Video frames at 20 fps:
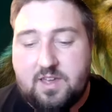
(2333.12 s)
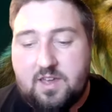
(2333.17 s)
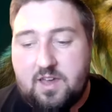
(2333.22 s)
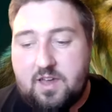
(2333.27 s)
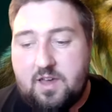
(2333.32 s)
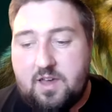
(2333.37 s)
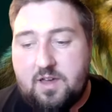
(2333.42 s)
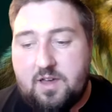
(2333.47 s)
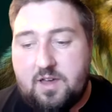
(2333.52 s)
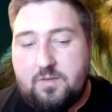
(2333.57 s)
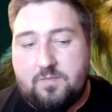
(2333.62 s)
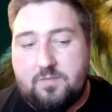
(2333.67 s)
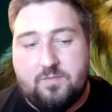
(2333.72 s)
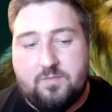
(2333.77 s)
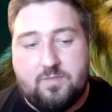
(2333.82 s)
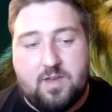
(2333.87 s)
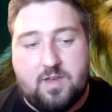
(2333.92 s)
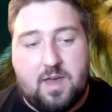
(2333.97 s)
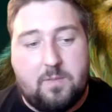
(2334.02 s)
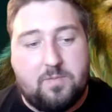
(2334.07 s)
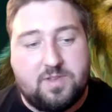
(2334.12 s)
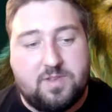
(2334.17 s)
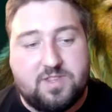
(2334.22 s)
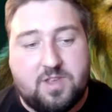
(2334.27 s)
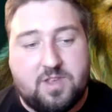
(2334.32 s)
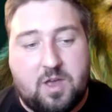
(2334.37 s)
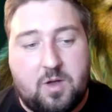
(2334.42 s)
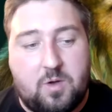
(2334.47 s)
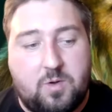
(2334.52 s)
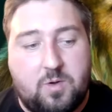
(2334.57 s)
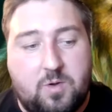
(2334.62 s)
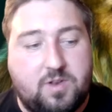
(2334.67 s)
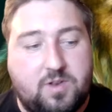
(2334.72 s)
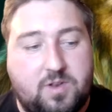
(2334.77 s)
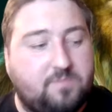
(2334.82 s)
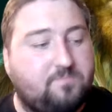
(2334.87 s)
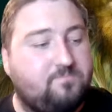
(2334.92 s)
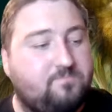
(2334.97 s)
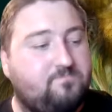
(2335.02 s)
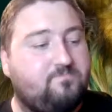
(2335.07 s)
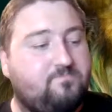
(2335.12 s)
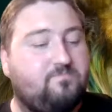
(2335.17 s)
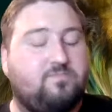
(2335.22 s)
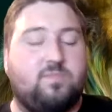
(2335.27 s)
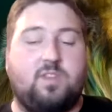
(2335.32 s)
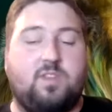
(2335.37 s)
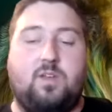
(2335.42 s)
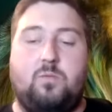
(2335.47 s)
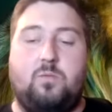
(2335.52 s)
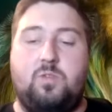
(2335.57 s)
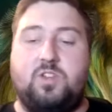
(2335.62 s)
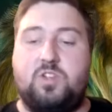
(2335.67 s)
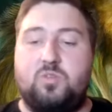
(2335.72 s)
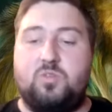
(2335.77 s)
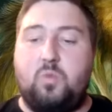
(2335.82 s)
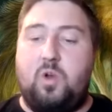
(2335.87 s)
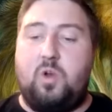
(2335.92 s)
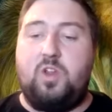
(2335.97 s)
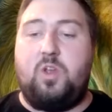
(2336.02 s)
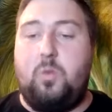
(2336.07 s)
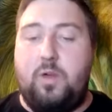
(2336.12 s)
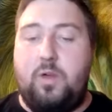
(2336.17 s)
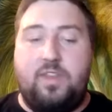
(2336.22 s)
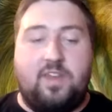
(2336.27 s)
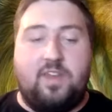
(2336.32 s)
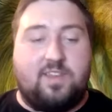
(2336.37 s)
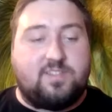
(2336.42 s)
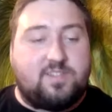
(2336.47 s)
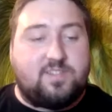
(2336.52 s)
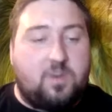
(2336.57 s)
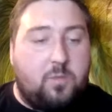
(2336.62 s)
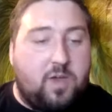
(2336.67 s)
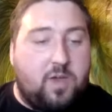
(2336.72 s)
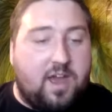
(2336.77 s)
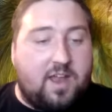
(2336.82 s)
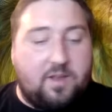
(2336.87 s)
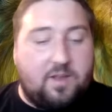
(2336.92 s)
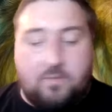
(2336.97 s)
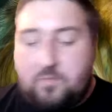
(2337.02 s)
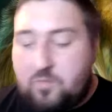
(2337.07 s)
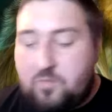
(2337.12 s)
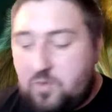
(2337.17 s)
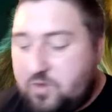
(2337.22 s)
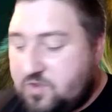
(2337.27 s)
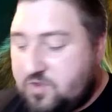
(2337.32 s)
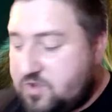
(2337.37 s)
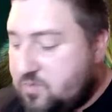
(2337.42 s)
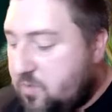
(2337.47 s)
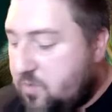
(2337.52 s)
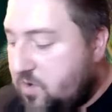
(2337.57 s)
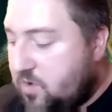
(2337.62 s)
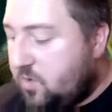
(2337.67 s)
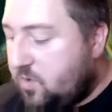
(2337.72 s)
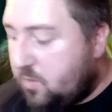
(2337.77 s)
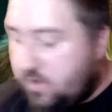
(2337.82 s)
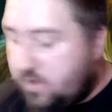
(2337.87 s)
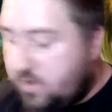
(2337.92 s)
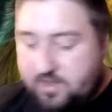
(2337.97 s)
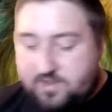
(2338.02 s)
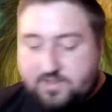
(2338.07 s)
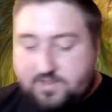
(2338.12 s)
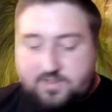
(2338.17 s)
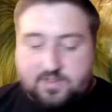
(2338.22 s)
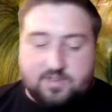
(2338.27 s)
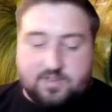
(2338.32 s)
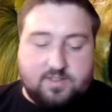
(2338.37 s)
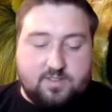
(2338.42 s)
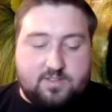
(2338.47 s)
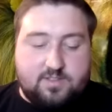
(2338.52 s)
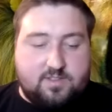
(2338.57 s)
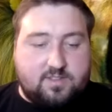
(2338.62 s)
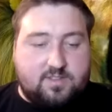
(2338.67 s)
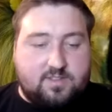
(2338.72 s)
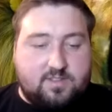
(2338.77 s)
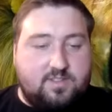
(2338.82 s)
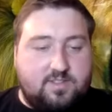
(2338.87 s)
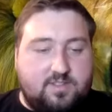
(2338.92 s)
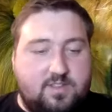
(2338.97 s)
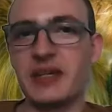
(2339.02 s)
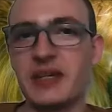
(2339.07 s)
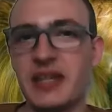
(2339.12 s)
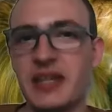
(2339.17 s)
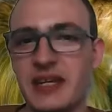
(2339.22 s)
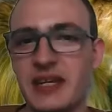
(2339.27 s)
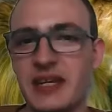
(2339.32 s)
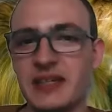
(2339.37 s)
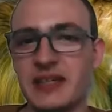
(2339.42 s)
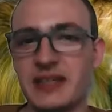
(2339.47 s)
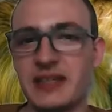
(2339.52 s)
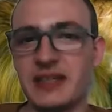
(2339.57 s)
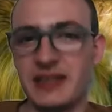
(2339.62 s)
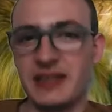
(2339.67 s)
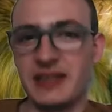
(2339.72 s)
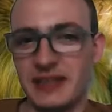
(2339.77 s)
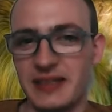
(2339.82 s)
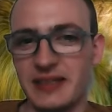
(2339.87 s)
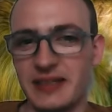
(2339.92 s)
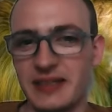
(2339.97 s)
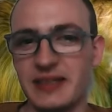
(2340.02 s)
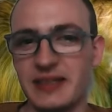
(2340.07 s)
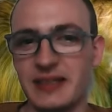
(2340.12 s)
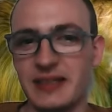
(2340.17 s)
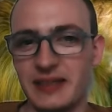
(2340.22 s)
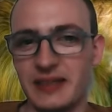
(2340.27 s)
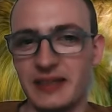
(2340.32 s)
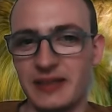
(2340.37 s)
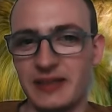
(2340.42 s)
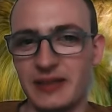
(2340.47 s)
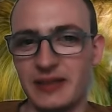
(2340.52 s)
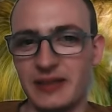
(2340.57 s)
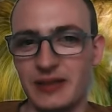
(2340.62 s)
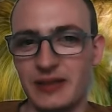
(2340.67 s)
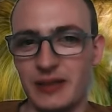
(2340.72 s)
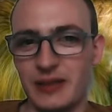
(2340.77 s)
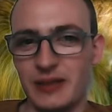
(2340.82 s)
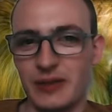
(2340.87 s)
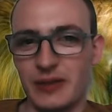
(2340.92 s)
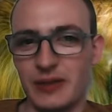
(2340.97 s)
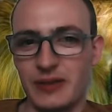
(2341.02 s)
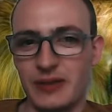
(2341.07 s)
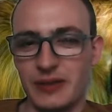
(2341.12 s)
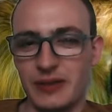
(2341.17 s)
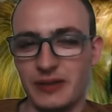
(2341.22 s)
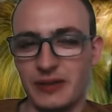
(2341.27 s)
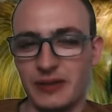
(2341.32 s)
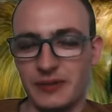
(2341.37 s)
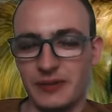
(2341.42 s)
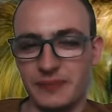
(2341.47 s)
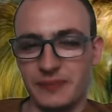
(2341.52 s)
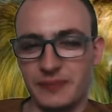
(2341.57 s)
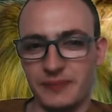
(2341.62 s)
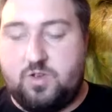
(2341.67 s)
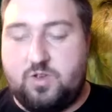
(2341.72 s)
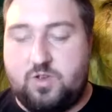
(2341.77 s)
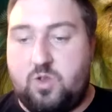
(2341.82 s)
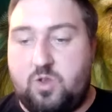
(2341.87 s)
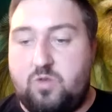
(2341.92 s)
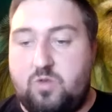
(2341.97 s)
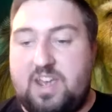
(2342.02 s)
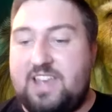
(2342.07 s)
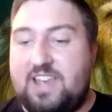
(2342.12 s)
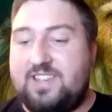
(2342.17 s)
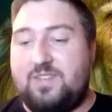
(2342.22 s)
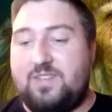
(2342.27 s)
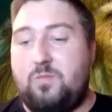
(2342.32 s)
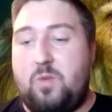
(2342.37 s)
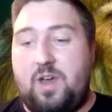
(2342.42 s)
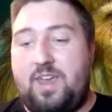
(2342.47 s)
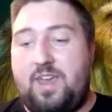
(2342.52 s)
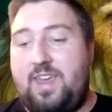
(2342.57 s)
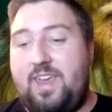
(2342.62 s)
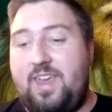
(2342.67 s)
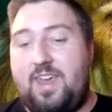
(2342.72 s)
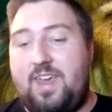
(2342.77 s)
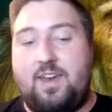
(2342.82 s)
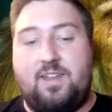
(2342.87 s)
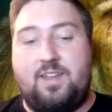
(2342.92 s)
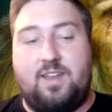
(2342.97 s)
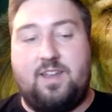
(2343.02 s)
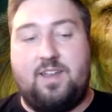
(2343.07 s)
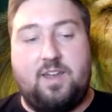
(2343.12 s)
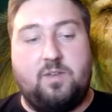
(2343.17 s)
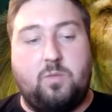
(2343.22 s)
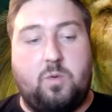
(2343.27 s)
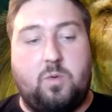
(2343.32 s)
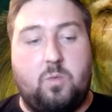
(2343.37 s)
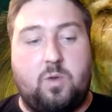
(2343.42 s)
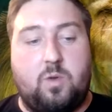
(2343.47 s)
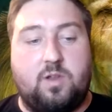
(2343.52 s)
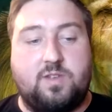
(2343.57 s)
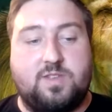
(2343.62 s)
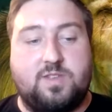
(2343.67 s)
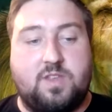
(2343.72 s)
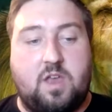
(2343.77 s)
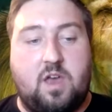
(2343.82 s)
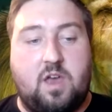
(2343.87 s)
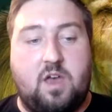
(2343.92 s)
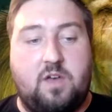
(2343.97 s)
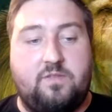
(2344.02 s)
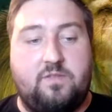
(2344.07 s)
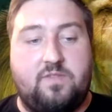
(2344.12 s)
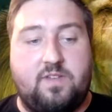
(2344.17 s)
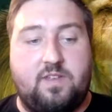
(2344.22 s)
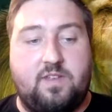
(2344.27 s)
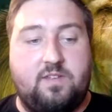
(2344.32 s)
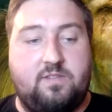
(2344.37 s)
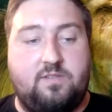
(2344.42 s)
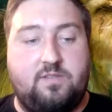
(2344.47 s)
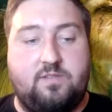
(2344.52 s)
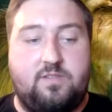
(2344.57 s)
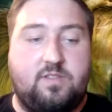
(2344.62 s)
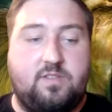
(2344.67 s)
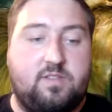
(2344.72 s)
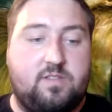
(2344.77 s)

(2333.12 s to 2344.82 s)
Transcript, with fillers: um, episode, we just want you with us, don't we, Adam? We just want you with us. We do indeed. Um, because you're the reason we're here. Like we want to serve and